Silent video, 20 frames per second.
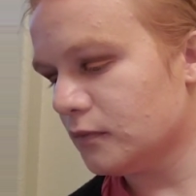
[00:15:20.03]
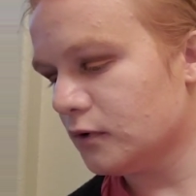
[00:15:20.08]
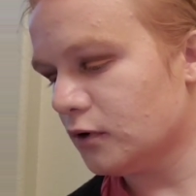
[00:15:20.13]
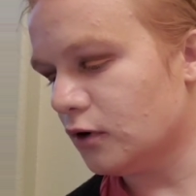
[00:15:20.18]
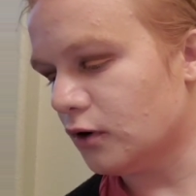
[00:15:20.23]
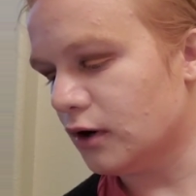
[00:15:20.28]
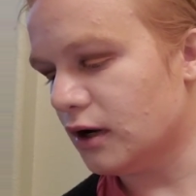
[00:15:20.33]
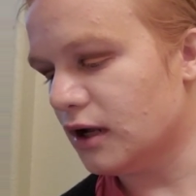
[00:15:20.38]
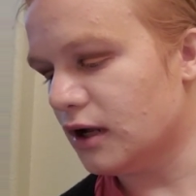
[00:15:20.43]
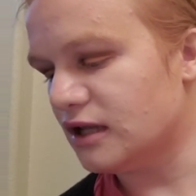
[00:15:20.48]

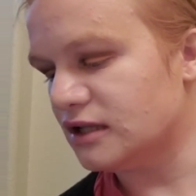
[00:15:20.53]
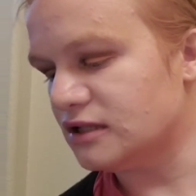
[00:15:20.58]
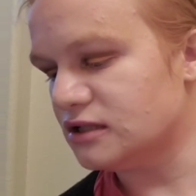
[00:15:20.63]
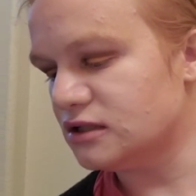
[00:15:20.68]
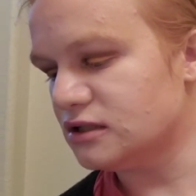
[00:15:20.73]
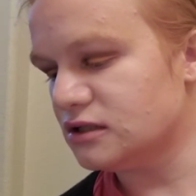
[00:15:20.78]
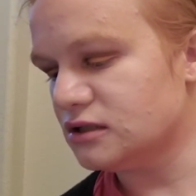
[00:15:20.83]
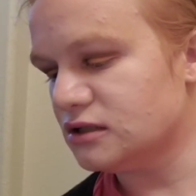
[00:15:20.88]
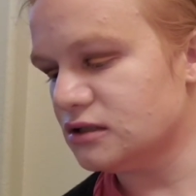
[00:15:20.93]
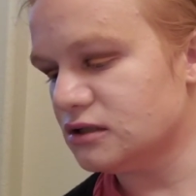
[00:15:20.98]
Or
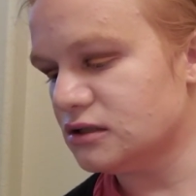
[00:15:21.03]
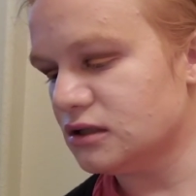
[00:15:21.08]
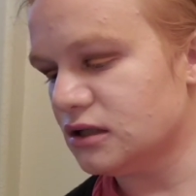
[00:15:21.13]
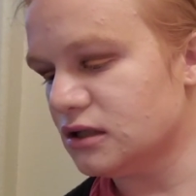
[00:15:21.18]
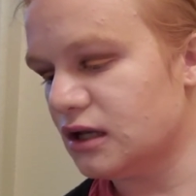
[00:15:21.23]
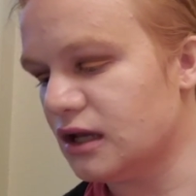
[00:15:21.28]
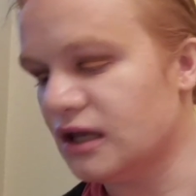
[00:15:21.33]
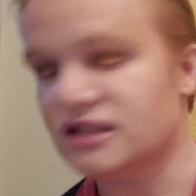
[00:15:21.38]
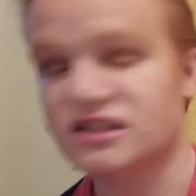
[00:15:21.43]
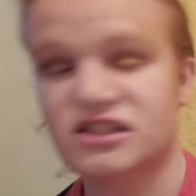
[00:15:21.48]

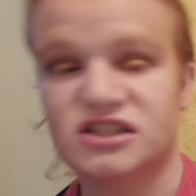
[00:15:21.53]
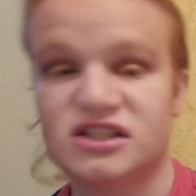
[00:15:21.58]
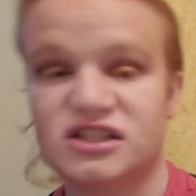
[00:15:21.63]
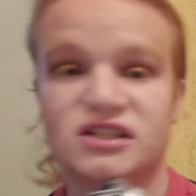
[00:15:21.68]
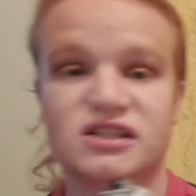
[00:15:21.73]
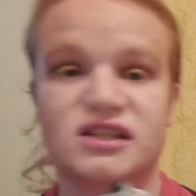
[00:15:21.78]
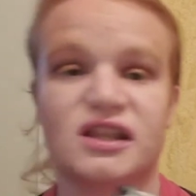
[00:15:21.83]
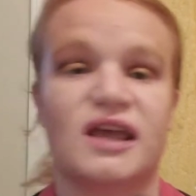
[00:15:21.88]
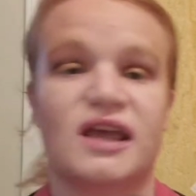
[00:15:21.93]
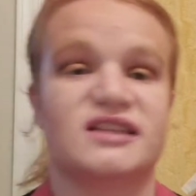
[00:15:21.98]

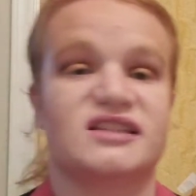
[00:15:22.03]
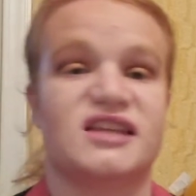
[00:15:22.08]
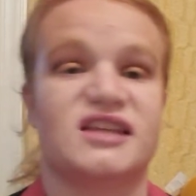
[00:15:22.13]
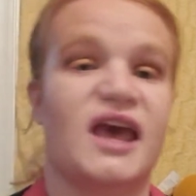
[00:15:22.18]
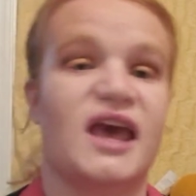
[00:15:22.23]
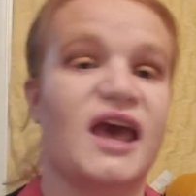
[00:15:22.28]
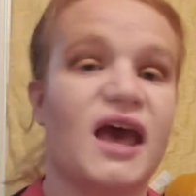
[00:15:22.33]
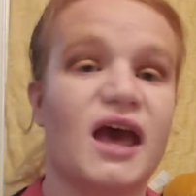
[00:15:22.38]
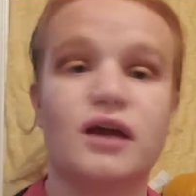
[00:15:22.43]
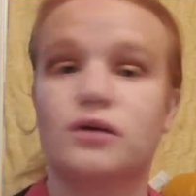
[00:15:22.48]
it's a
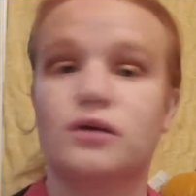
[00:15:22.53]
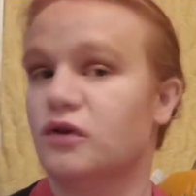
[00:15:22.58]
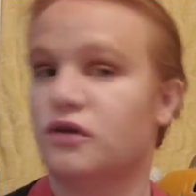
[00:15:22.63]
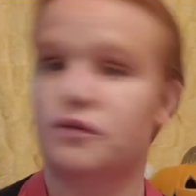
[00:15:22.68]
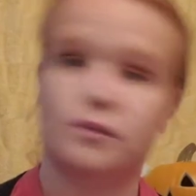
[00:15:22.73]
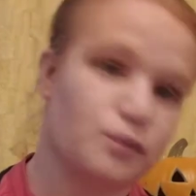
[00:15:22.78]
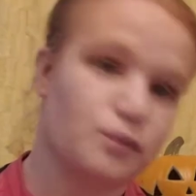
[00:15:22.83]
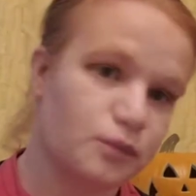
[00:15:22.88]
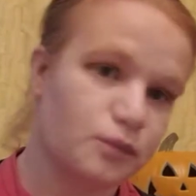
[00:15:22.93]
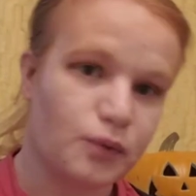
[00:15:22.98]
head with
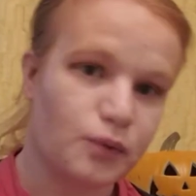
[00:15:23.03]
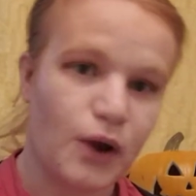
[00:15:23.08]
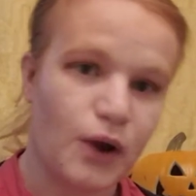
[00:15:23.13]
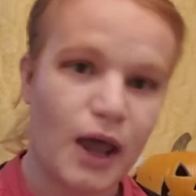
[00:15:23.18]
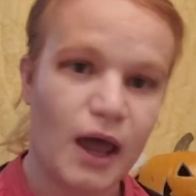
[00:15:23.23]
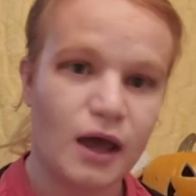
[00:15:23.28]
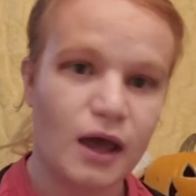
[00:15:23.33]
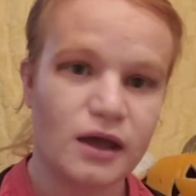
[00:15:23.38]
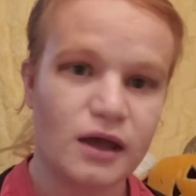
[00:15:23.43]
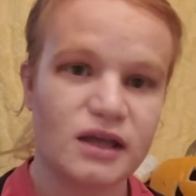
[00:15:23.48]

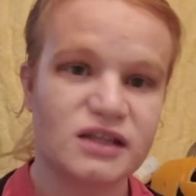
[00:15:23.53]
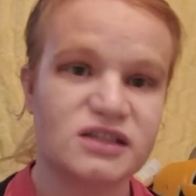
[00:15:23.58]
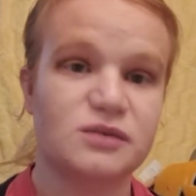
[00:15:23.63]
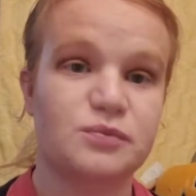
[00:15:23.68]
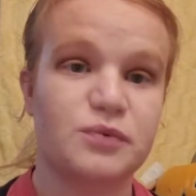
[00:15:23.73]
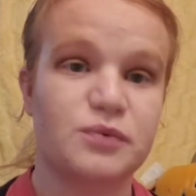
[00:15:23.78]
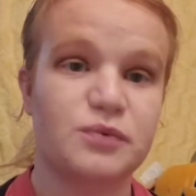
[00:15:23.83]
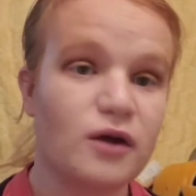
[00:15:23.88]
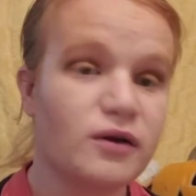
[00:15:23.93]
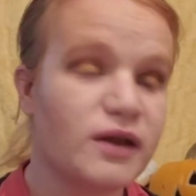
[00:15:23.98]
brown, it's a
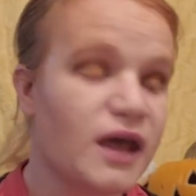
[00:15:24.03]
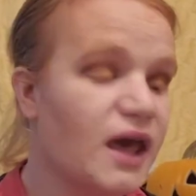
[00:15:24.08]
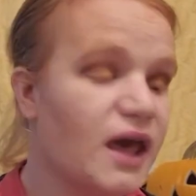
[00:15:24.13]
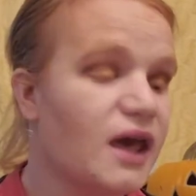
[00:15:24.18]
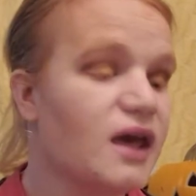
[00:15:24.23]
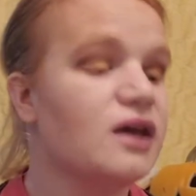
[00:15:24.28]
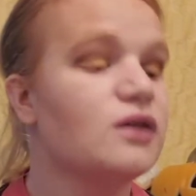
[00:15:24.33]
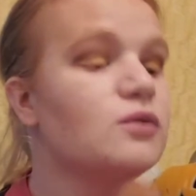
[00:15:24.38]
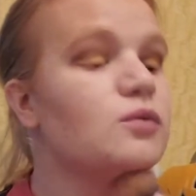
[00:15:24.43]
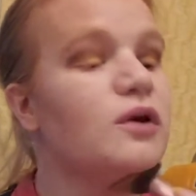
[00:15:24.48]
brown
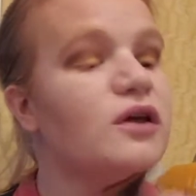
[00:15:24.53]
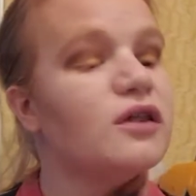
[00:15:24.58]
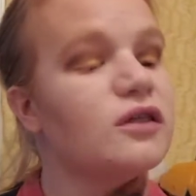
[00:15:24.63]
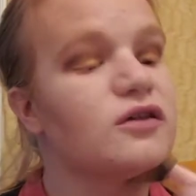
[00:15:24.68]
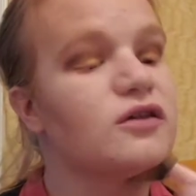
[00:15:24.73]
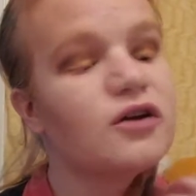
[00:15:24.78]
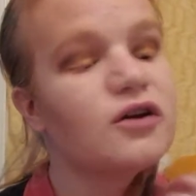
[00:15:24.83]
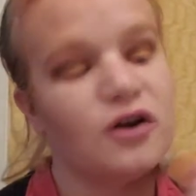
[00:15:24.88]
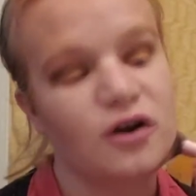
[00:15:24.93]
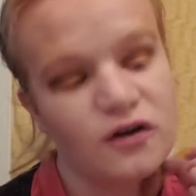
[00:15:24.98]
head
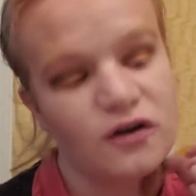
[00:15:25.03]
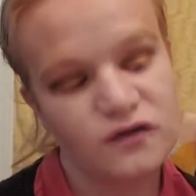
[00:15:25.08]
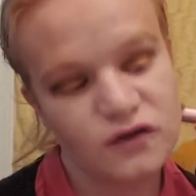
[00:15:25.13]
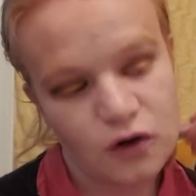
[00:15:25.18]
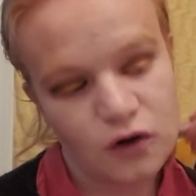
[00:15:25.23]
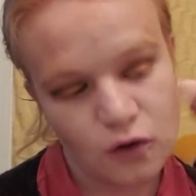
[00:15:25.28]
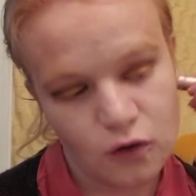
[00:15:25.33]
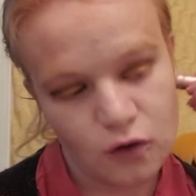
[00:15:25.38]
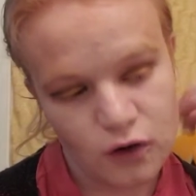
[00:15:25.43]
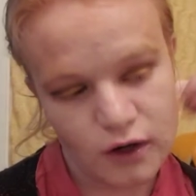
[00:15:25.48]
with curved
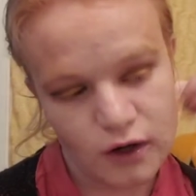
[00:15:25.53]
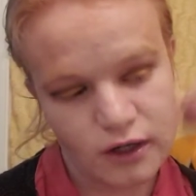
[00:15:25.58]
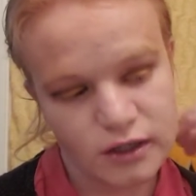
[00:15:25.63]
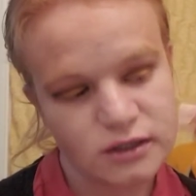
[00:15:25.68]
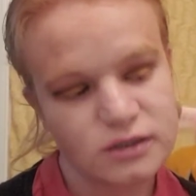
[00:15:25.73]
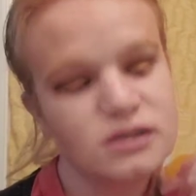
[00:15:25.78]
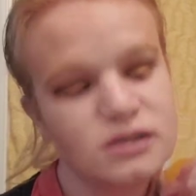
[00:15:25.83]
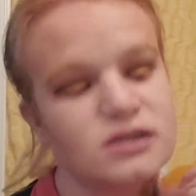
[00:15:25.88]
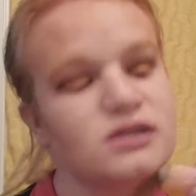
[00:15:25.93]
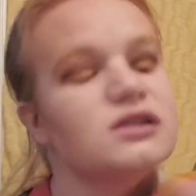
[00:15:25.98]

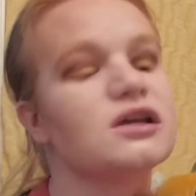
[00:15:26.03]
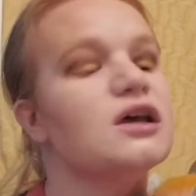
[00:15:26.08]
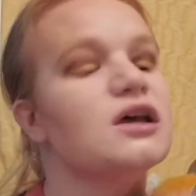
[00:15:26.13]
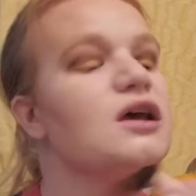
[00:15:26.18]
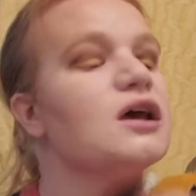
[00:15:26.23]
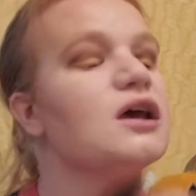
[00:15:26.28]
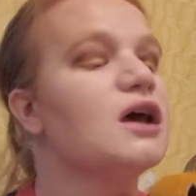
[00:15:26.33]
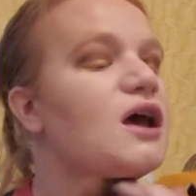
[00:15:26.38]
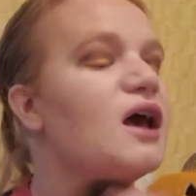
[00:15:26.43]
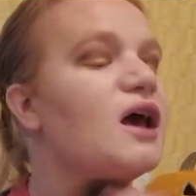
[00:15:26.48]
horns
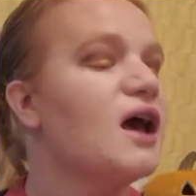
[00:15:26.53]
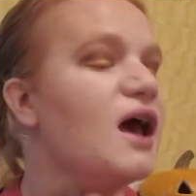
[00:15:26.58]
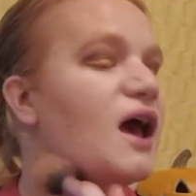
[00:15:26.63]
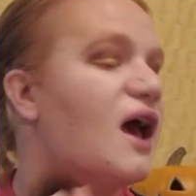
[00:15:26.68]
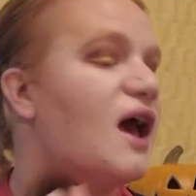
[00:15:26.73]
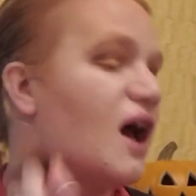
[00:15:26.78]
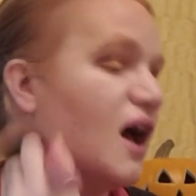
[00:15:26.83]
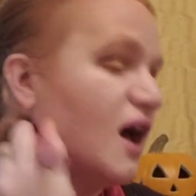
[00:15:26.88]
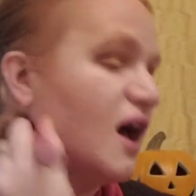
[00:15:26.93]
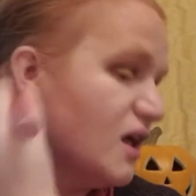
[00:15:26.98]

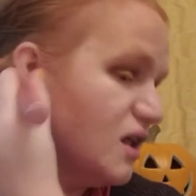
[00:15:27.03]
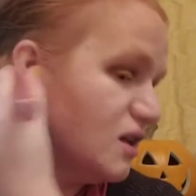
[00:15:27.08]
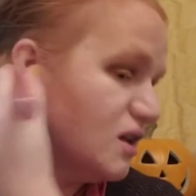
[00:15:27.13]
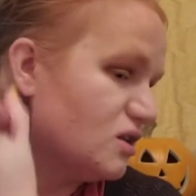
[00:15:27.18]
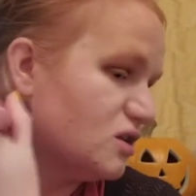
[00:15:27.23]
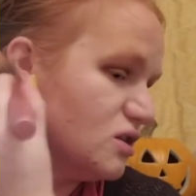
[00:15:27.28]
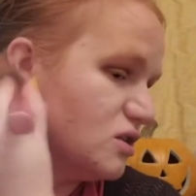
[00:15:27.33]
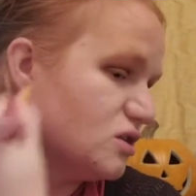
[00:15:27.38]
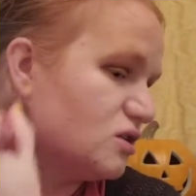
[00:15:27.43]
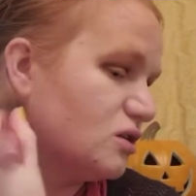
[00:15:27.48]

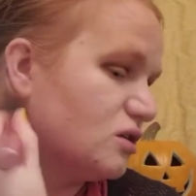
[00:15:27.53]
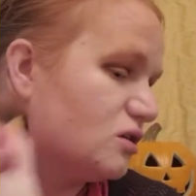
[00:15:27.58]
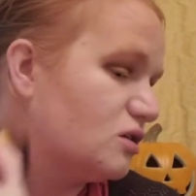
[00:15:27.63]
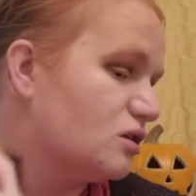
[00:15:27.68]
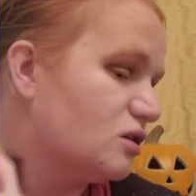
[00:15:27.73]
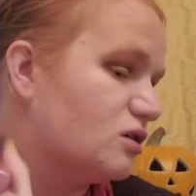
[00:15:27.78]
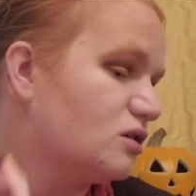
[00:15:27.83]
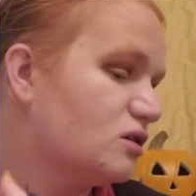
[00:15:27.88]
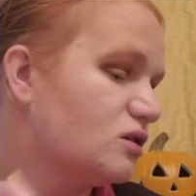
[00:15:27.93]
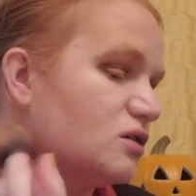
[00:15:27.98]
and
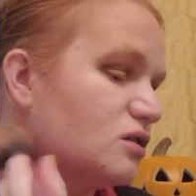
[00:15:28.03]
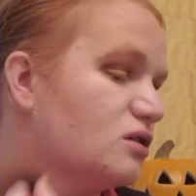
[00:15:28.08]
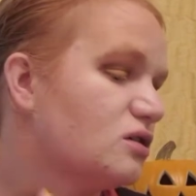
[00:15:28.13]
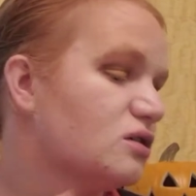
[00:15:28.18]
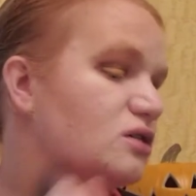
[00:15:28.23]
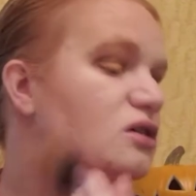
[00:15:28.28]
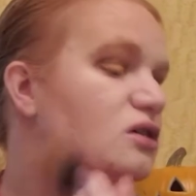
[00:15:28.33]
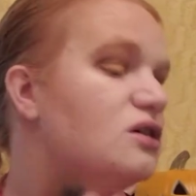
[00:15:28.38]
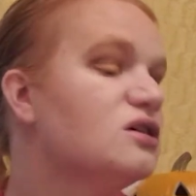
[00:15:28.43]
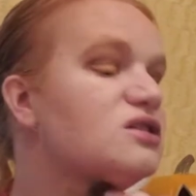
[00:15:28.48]

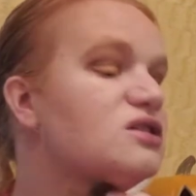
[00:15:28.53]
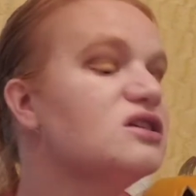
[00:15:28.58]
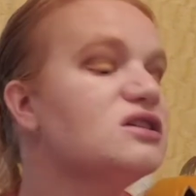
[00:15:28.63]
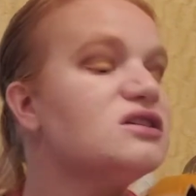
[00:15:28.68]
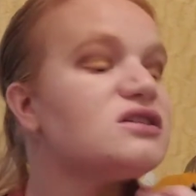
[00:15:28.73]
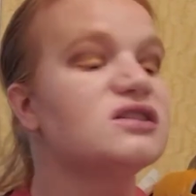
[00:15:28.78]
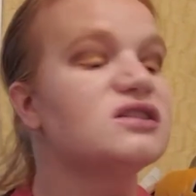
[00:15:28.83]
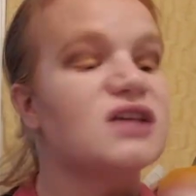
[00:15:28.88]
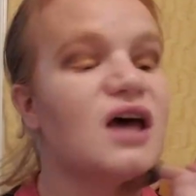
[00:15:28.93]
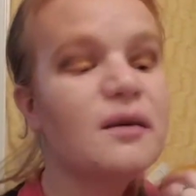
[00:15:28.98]

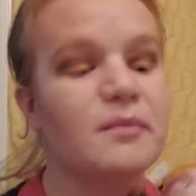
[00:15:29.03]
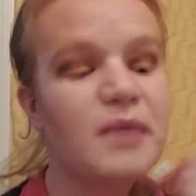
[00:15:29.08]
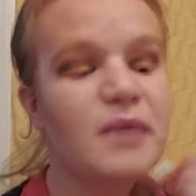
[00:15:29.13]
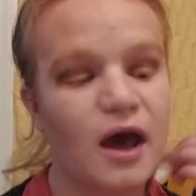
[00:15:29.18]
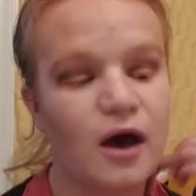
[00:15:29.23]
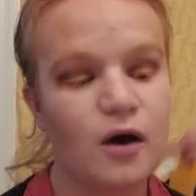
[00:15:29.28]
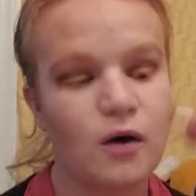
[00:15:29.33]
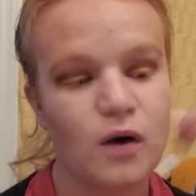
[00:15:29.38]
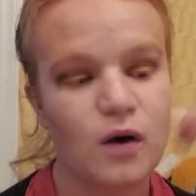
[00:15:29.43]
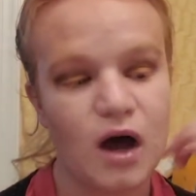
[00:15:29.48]

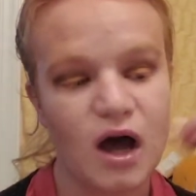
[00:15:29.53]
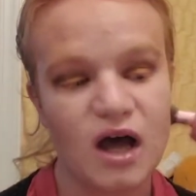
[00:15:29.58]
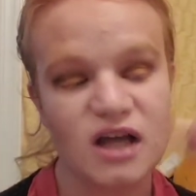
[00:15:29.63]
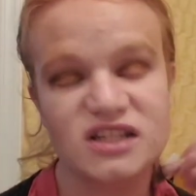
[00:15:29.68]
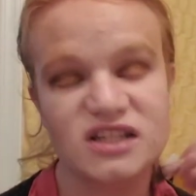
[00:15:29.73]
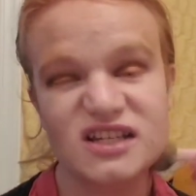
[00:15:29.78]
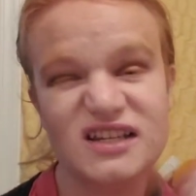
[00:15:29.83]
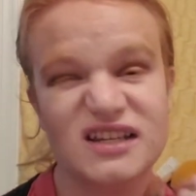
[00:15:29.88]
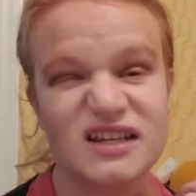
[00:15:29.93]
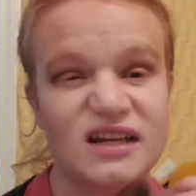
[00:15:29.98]
somehow
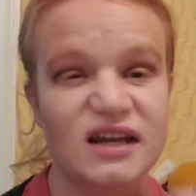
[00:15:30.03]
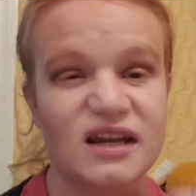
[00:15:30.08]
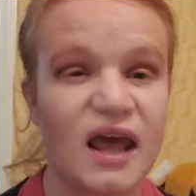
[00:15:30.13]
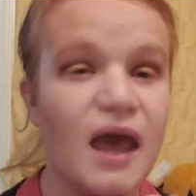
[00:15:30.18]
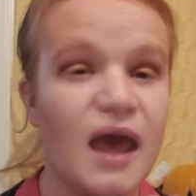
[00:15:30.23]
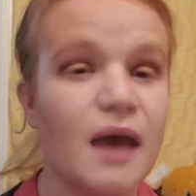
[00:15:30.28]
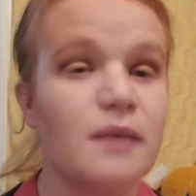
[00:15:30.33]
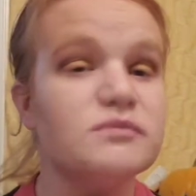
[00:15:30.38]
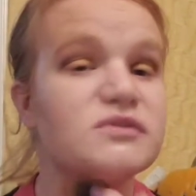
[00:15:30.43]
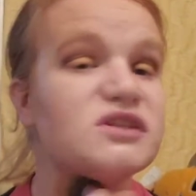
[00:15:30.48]
haunted and
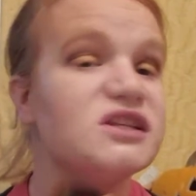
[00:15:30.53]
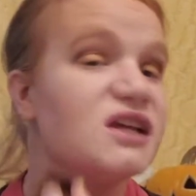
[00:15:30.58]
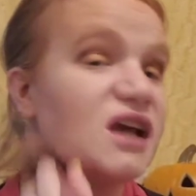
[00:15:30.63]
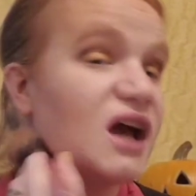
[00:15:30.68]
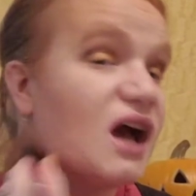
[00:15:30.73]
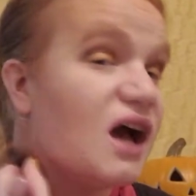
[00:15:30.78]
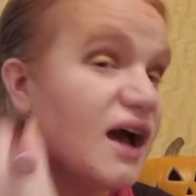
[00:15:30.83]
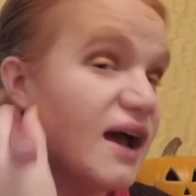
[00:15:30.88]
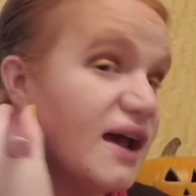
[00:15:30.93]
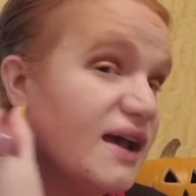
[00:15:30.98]
empty
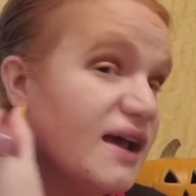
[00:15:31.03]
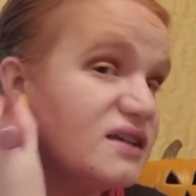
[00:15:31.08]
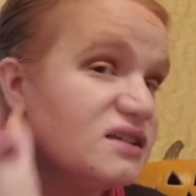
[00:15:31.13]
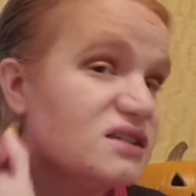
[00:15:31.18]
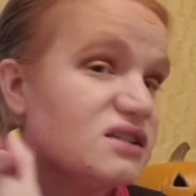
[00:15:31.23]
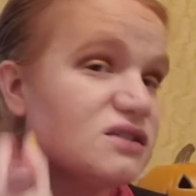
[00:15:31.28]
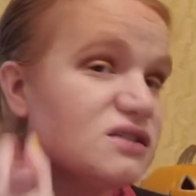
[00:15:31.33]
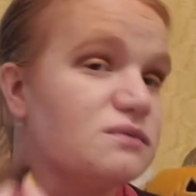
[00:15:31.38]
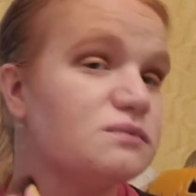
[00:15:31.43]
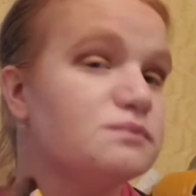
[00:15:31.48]

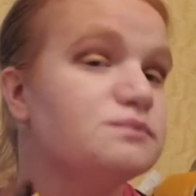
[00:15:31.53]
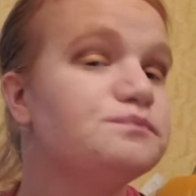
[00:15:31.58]
eyes.